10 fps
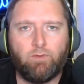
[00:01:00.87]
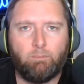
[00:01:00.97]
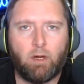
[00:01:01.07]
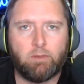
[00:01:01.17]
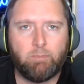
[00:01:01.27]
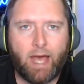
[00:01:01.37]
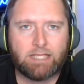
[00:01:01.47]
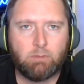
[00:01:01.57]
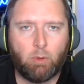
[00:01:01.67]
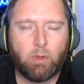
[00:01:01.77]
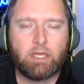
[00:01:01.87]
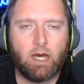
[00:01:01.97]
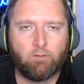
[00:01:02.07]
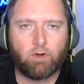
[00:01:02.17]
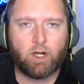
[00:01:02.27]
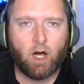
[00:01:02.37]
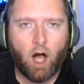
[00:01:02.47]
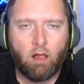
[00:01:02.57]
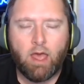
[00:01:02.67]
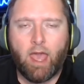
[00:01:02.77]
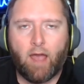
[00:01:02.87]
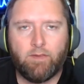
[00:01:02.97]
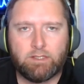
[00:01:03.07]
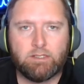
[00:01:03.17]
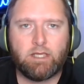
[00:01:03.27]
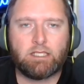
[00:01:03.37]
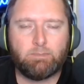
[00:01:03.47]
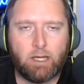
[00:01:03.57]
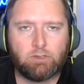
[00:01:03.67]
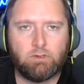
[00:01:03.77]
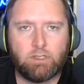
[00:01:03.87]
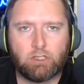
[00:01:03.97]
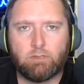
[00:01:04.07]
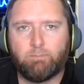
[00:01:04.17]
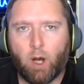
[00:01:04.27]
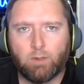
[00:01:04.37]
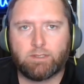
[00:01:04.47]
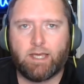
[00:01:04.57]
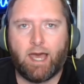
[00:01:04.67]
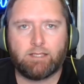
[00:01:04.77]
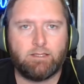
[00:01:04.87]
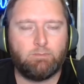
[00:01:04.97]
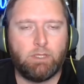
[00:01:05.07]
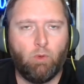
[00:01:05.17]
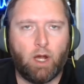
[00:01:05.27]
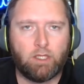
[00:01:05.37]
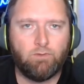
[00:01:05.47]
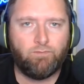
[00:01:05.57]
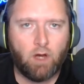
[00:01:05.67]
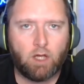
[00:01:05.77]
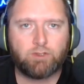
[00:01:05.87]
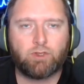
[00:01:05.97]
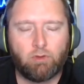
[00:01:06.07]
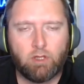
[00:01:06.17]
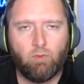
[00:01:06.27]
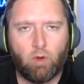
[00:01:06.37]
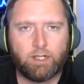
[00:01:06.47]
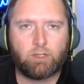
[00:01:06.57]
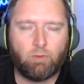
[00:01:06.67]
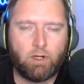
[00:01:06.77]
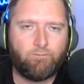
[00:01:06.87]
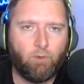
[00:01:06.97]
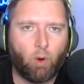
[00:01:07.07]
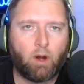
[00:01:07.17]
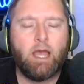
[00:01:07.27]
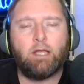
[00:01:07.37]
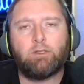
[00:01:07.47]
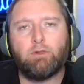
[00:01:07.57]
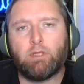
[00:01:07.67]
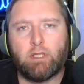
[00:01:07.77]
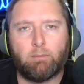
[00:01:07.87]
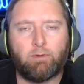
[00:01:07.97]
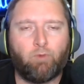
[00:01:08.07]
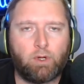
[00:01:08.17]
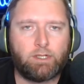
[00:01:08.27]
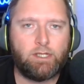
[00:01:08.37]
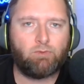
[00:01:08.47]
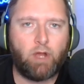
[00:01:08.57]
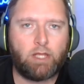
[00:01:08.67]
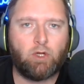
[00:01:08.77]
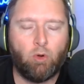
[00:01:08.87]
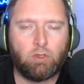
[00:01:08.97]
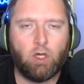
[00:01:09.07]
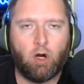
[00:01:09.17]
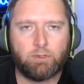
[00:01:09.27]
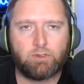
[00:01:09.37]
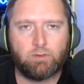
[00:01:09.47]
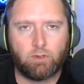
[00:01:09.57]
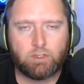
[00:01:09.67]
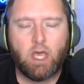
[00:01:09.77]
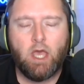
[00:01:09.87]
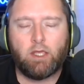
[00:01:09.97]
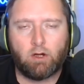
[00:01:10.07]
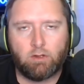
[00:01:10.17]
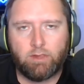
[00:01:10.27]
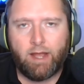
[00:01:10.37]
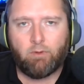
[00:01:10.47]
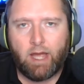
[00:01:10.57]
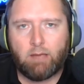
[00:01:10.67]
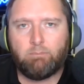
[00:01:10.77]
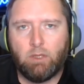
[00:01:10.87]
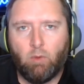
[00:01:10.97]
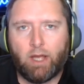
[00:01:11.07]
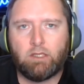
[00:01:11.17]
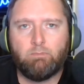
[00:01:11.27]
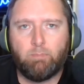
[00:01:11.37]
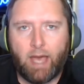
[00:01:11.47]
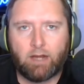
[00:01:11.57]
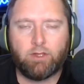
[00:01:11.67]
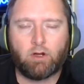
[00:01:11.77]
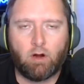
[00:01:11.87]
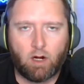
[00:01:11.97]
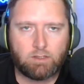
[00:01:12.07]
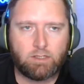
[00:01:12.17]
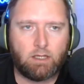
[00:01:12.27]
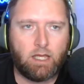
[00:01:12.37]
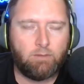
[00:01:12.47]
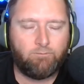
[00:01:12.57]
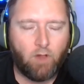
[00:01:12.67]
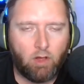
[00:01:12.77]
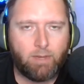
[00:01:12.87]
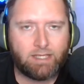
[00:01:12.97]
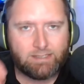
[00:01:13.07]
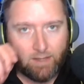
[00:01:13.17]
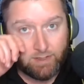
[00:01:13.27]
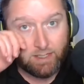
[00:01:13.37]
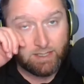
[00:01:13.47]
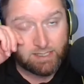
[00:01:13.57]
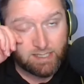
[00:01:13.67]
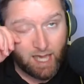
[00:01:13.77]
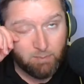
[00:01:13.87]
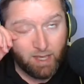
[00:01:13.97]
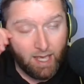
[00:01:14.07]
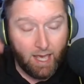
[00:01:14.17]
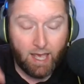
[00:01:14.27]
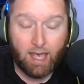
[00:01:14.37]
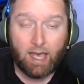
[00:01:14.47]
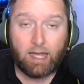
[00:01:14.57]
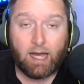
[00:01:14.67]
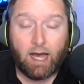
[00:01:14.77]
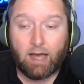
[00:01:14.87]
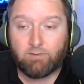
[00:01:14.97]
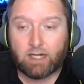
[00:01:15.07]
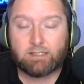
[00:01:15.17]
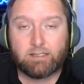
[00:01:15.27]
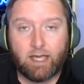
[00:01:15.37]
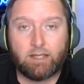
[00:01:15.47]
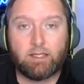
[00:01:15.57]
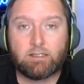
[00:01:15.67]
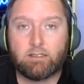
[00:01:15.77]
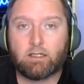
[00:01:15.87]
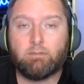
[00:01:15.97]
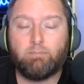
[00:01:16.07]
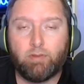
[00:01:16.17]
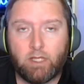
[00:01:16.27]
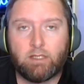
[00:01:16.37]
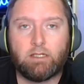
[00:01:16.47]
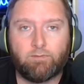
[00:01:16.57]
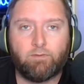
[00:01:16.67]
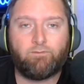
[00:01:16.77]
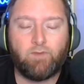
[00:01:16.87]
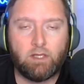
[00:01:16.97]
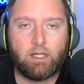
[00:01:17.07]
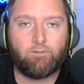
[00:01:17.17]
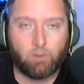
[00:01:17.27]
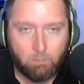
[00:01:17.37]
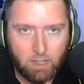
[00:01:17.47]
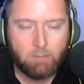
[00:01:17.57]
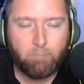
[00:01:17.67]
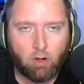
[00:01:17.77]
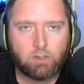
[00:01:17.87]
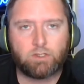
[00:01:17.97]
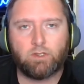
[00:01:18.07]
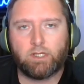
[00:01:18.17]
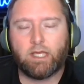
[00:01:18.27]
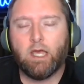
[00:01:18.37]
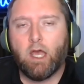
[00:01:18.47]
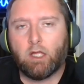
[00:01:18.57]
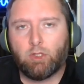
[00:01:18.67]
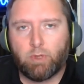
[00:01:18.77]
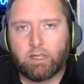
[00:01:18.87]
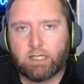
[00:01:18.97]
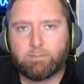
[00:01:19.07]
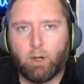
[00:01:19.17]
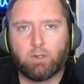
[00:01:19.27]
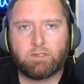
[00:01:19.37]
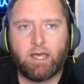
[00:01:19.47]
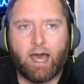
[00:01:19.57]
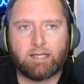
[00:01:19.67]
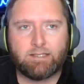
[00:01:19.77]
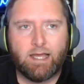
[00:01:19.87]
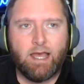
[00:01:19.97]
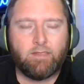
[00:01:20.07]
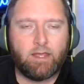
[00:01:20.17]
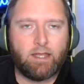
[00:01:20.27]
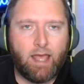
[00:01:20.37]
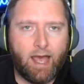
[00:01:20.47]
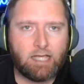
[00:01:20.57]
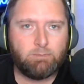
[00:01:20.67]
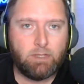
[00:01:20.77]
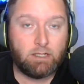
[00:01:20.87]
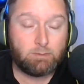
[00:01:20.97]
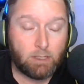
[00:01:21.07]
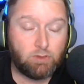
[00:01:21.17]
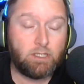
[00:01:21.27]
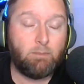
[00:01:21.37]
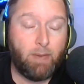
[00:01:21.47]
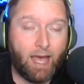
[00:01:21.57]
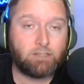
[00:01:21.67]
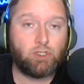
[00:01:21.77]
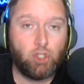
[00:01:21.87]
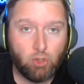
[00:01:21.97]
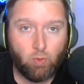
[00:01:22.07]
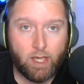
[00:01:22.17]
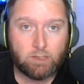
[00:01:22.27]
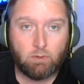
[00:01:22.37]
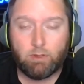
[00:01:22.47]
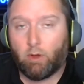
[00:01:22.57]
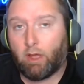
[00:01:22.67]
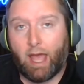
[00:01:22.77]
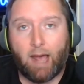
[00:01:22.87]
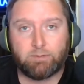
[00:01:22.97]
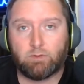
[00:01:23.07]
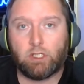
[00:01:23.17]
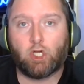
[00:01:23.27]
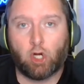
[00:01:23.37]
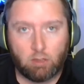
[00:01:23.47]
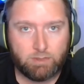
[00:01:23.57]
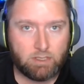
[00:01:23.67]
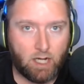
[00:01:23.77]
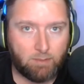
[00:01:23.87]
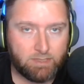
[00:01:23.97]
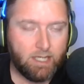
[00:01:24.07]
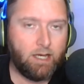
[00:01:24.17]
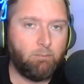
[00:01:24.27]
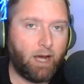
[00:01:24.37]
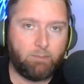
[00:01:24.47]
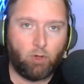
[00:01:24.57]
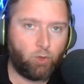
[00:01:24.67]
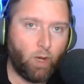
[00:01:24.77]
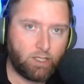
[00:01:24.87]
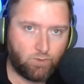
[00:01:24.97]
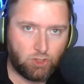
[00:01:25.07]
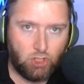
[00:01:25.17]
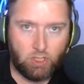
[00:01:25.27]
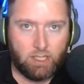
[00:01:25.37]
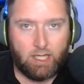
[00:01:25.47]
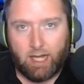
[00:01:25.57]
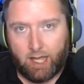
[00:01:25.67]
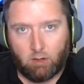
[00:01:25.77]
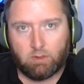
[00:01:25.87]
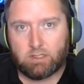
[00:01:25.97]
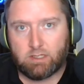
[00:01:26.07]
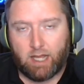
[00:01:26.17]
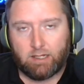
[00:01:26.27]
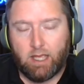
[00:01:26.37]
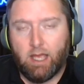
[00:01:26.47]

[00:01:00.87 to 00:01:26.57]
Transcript: football and basketball. We cover it all. And this is a special edition postcast as BYU falls 31 to 24 to the number 14 ranked Oklahoma Sooners. You heard that right. BYU battled their hearts out. They end up falling by seven in this game. And I've got to say, this is a completely different feeling for me personally doing this postcast than it has been, especially in the past two weeks when BYU got absolutely curb stomped by both West Virginia and Iowa State.